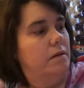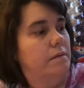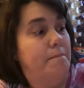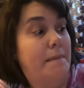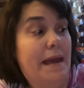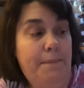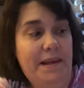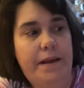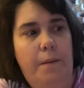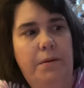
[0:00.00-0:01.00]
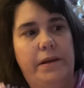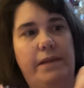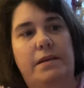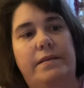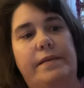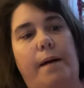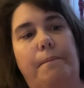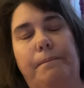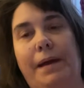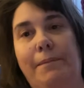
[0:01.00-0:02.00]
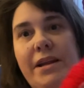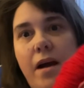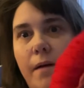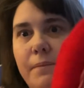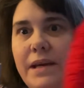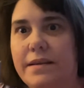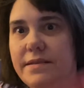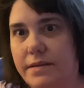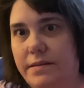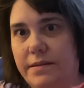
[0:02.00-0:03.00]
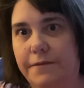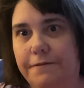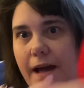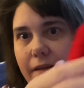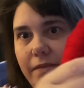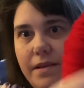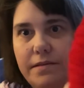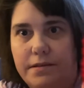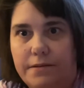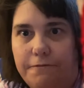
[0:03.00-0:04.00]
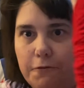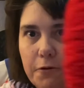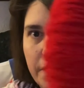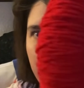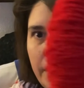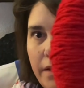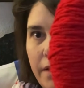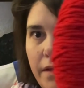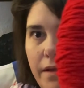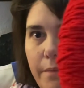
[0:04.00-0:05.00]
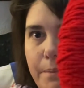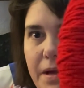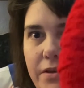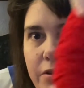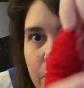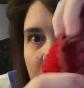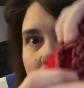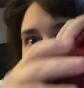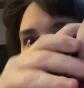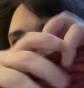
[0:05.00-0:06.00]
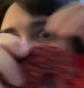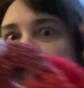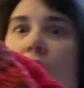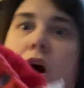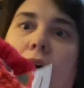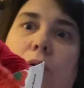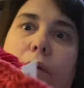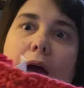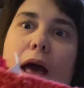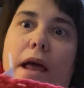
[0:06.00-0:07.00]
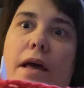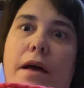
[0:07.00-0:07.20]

maybe doubling this up, maybe not, because this is a 5 and this is a 4, but doing a real strong red